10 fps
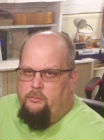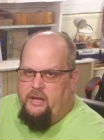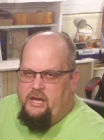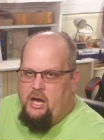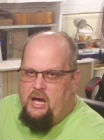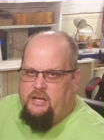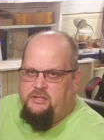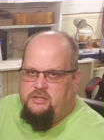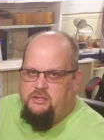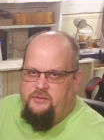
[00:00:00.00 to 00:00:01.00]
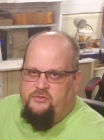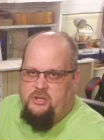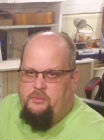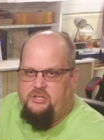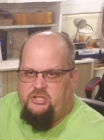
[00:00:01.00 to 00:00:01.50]
Because if
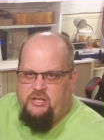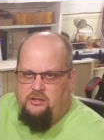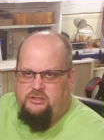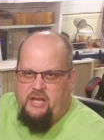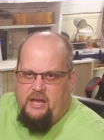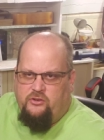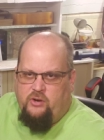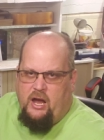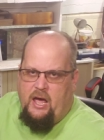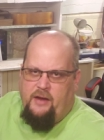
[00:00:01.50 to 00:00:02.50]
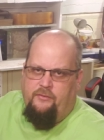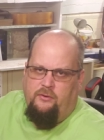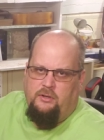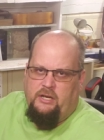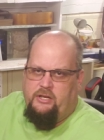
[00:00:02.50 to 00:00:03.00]
someone steals that drive
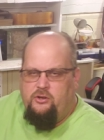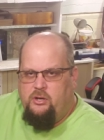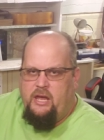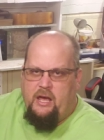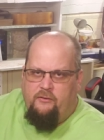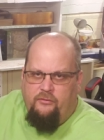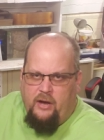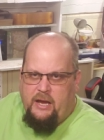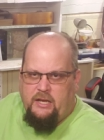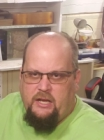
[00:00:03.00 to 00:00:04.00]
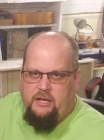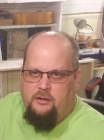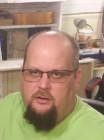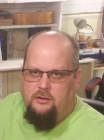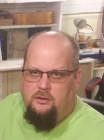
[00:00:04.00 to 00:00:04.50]
and you can't find it,
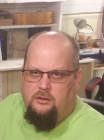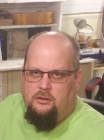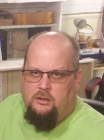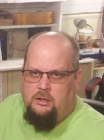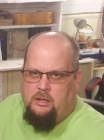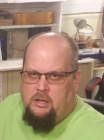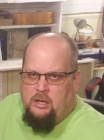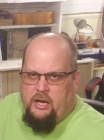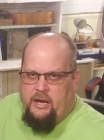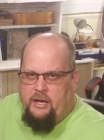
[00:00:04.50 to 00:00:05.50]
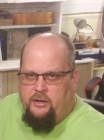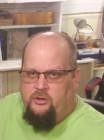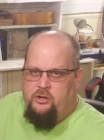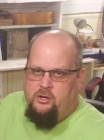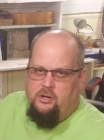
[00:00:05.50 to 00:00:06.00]
and you